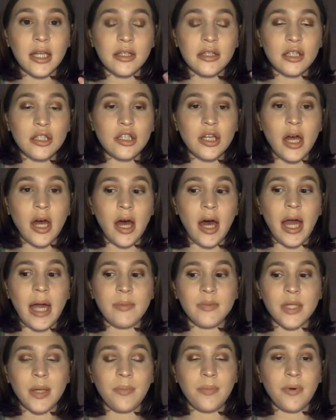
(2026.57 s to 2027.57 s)
It's such a
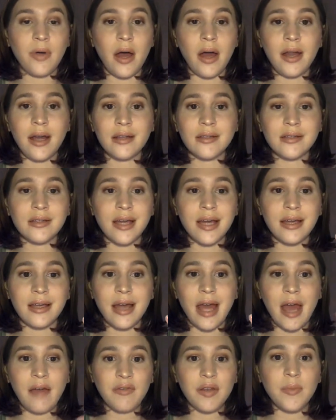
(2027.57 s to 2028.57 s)
hyped up product. Like
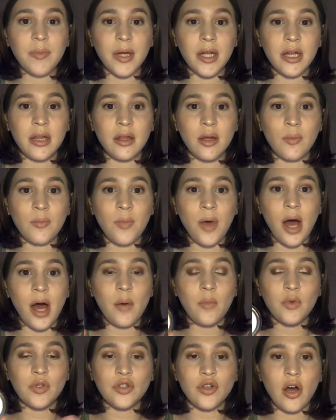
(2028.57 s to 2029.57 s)
everybody and their
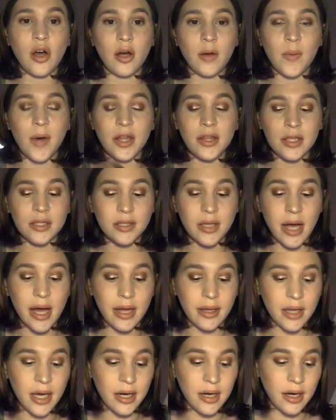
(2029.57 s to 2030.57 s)
mom would talk about this
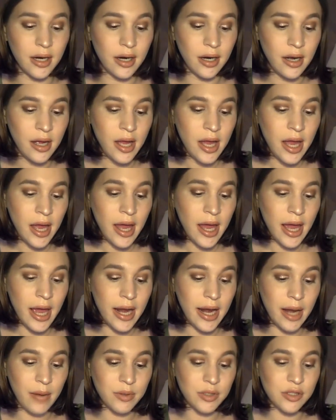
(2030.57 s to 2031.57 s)
highlighter,
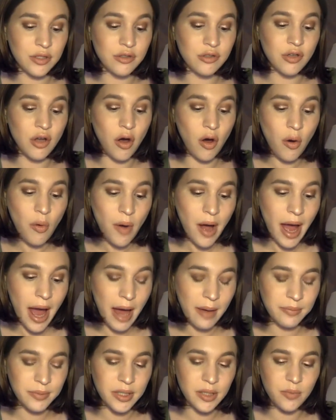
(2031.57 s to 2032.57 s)
and I was so
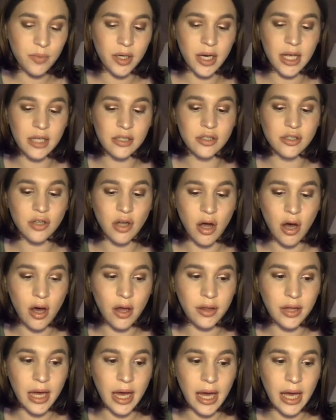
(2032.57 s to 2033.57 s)
happy when I
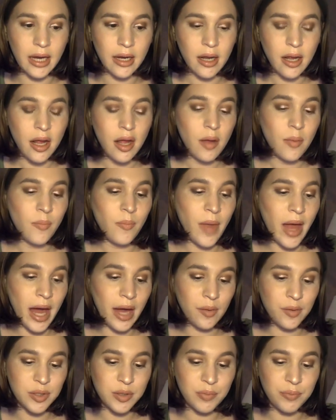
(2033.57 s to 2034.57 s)
saw that
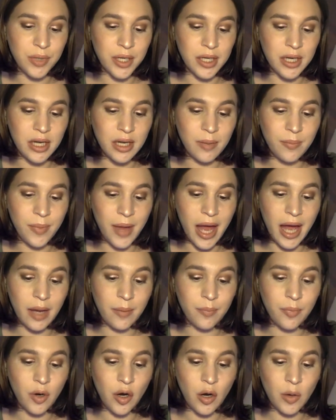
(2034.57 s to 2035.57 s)
MAC was bringing it
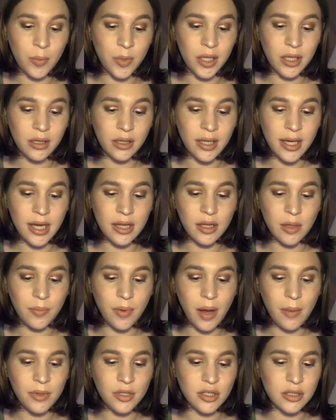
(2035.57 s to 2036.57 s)
back permanently. They're
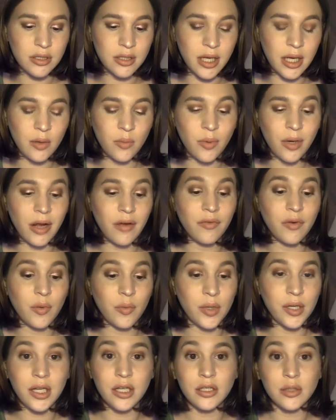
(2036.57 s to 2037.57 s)
probably just like, whatever,
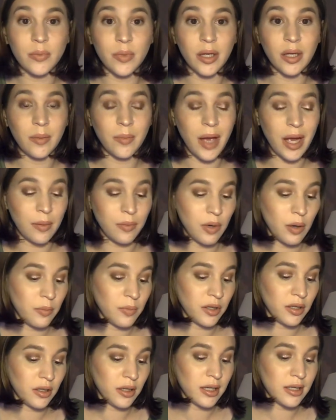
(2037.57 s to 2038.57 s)
we need to bring it back
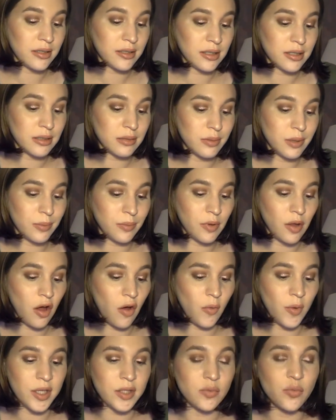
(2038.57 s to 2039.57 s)
permanently since people
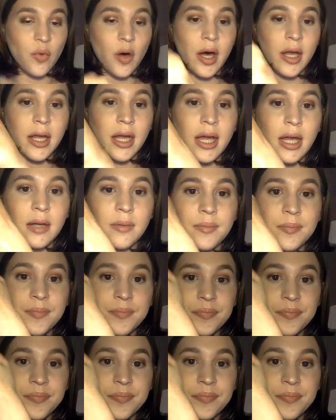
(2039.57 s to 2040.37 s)
always want it.